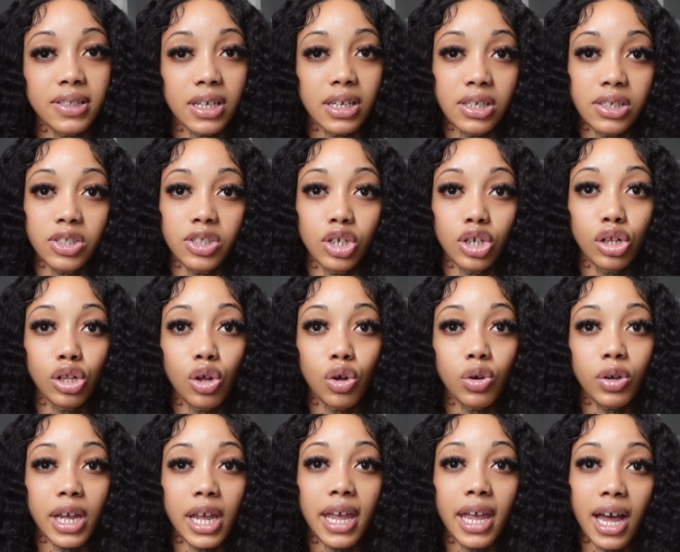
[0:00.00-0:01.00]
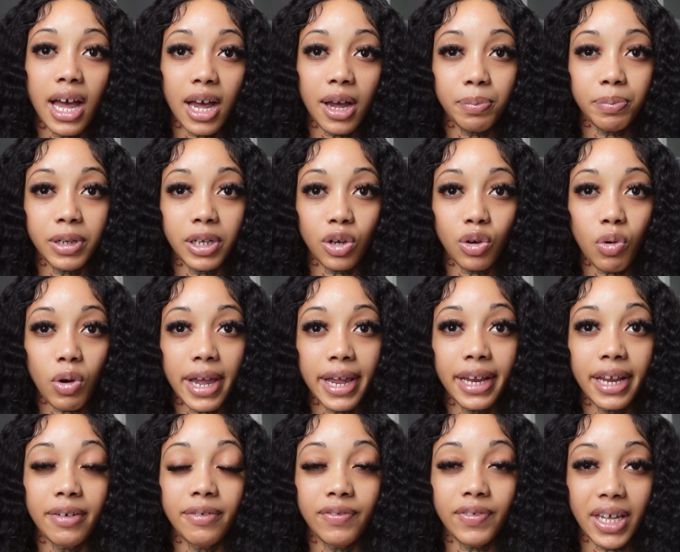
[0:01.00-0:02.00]
is the Colgate Optic White
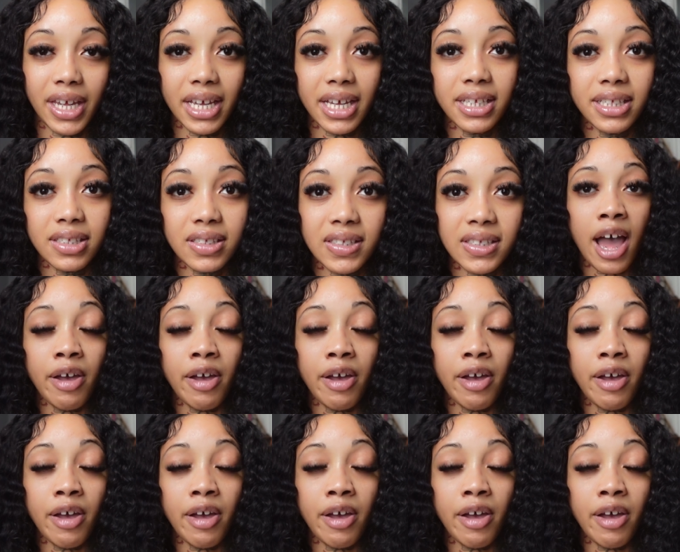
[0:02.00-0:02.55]
Advanced.